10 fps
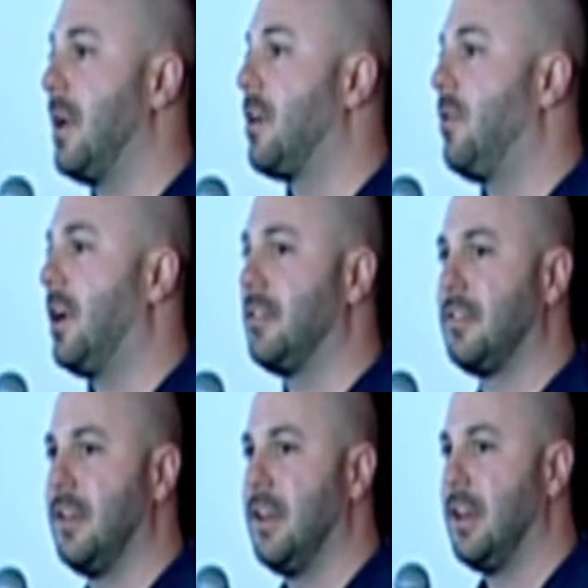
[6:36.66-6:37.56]
megawatts
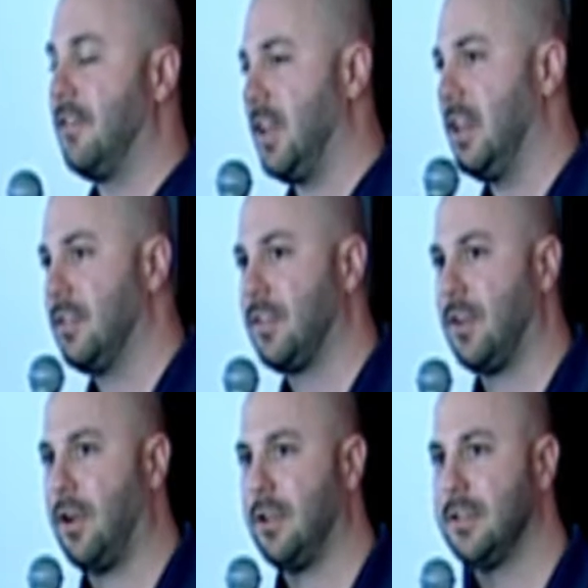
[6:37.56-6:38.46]
of
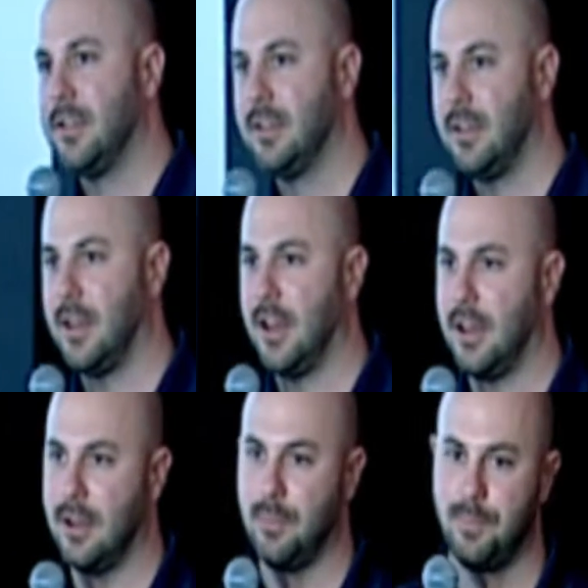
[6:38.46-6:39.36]
installed
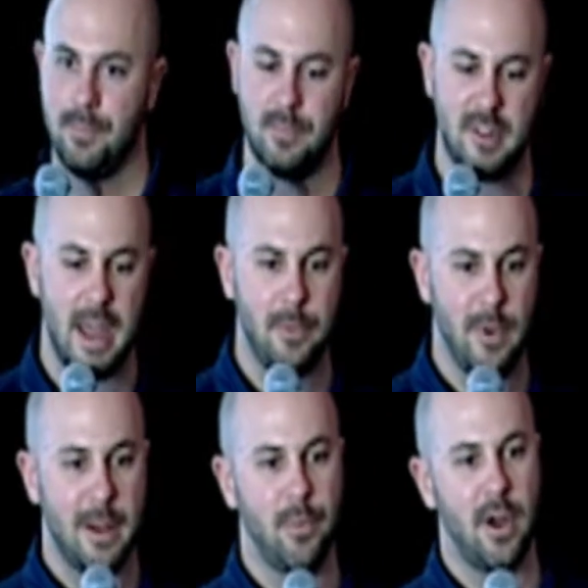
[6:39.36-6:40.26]

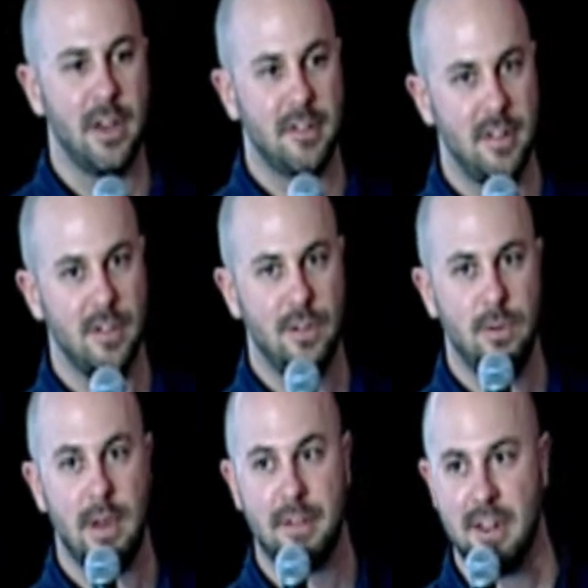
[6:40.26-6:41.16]
SnapNrack products since
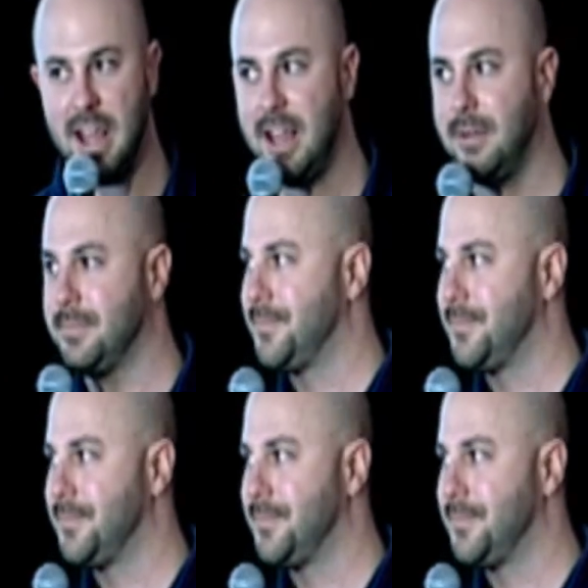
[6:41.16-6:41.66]
2008.